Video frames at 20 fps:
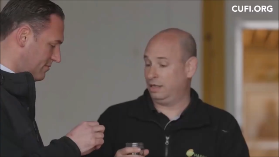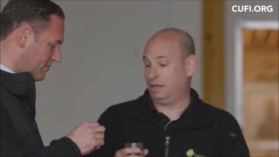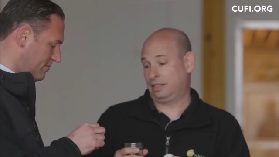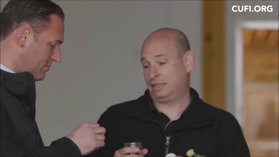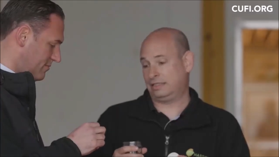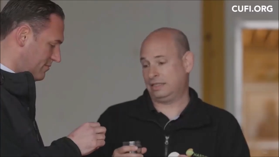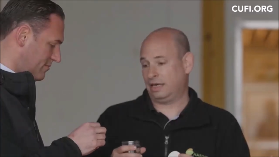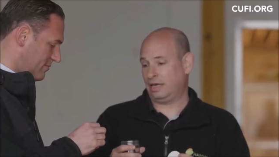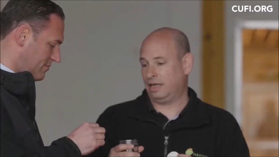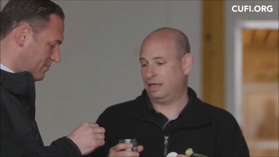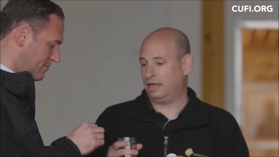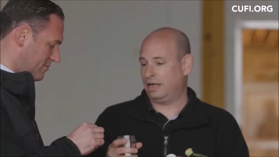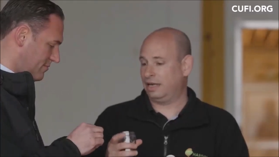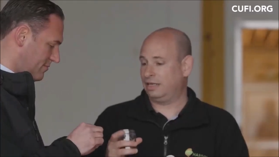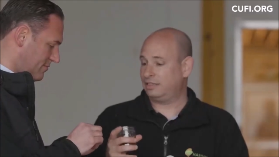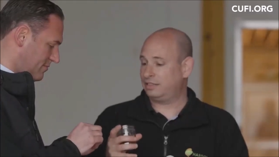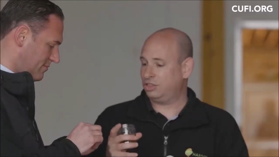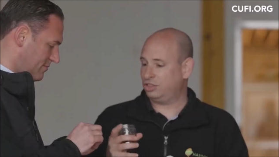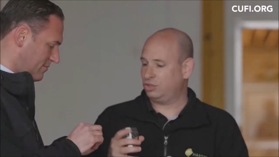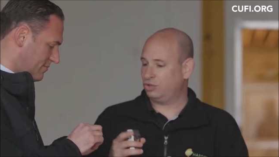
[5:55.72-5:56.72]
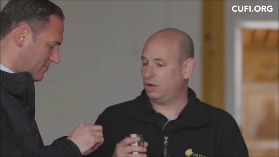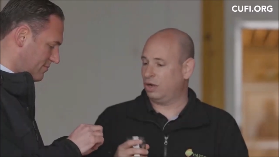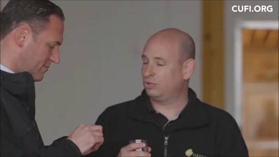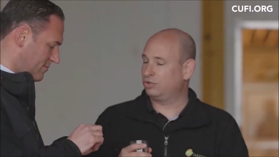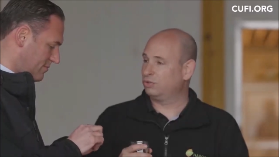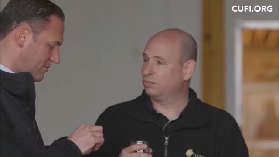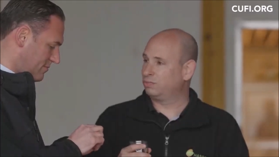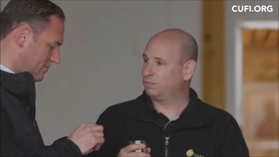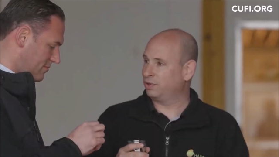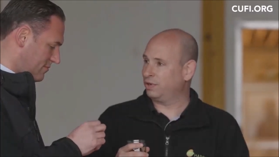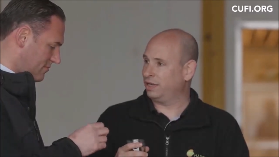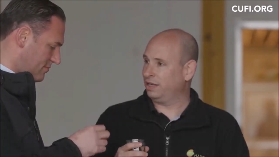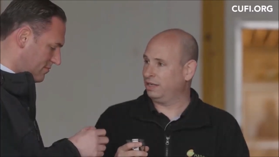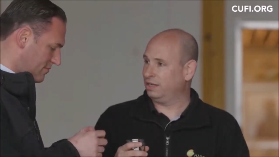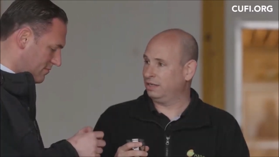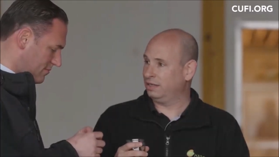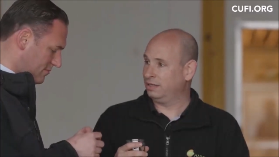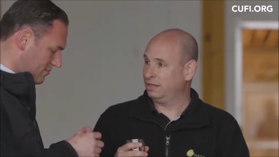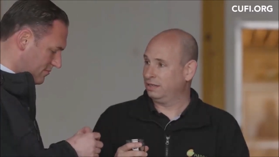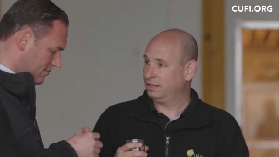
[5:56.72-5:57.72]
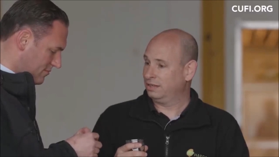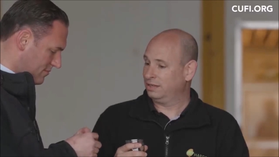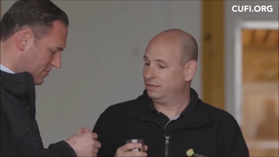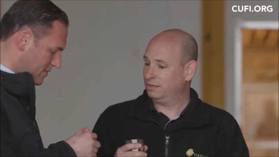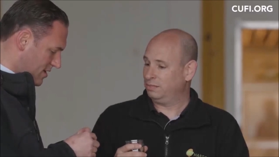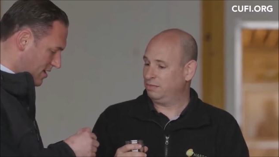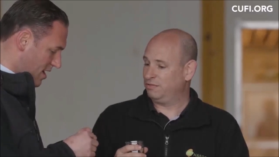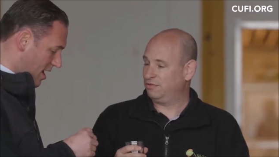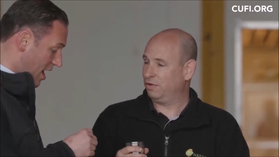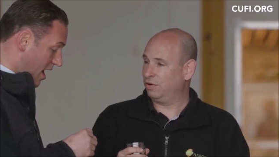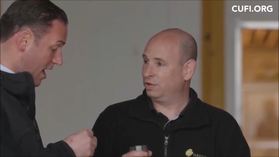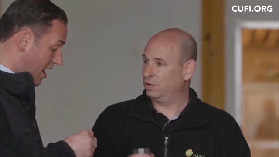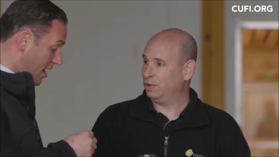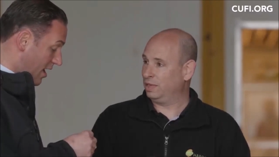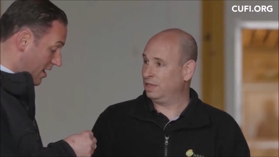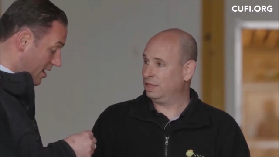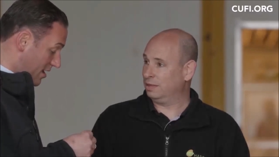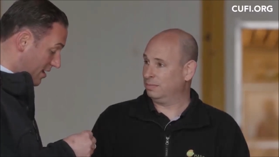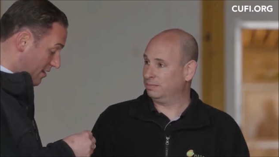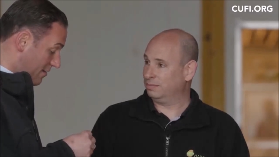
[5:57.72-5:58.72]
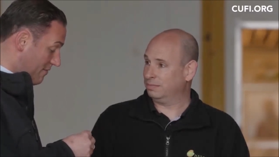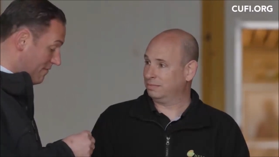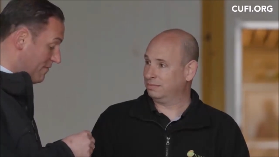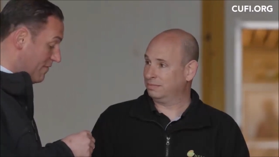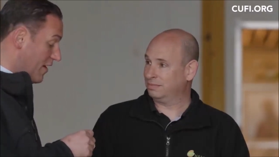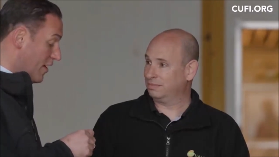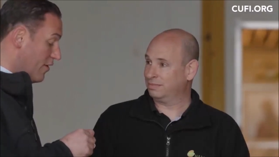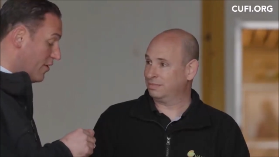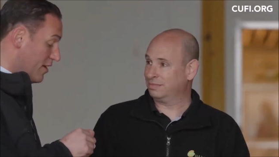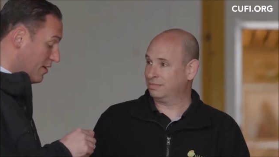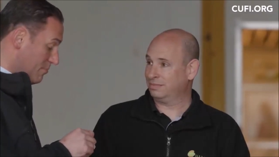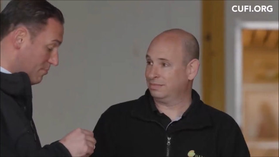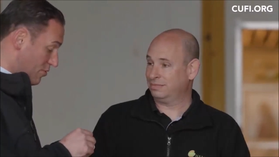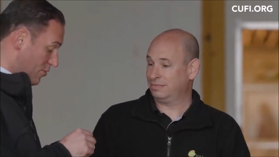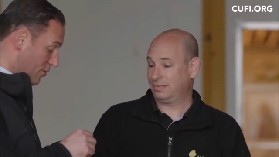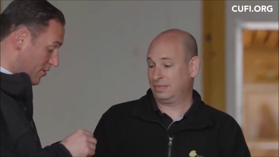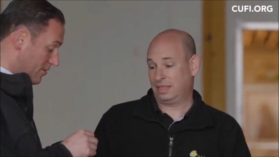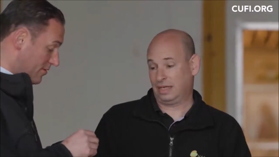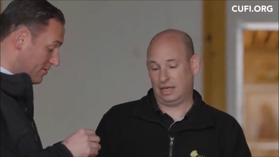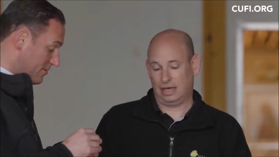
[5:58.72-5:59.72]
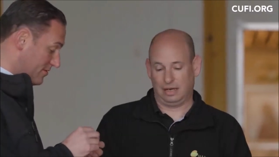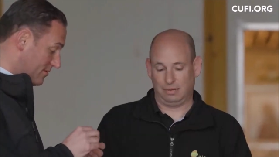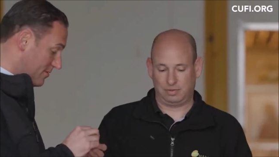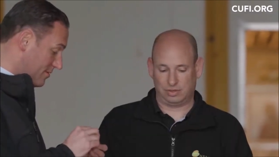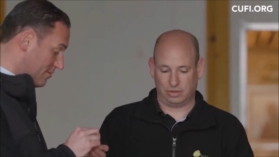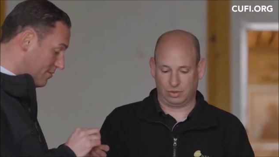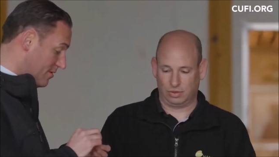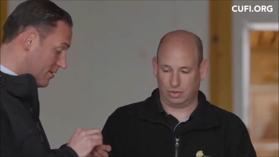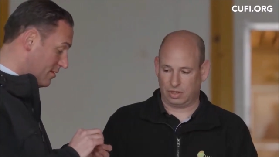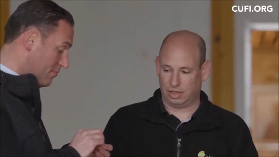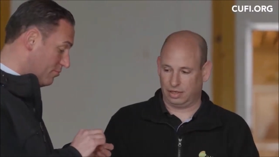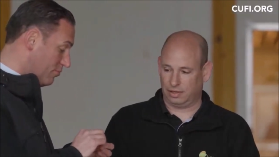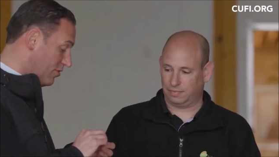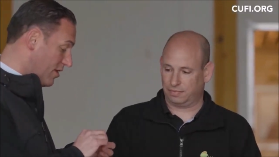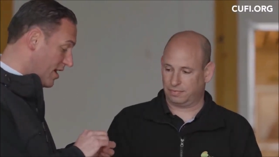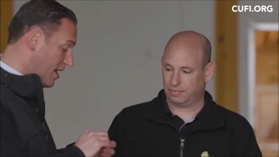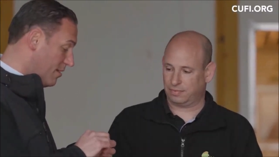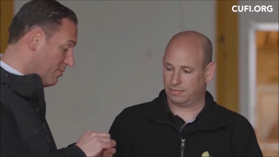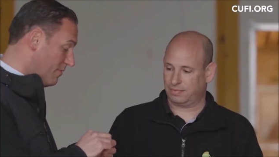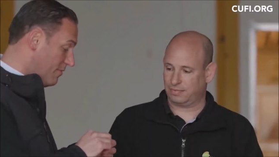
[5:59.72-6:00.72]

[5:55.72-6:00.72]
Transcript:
Speaker 1: exactly, no. and I'll teach you how to pray before you eat them.
Speaker 2: Very important.
Speaker 1: Absolutely. Prayer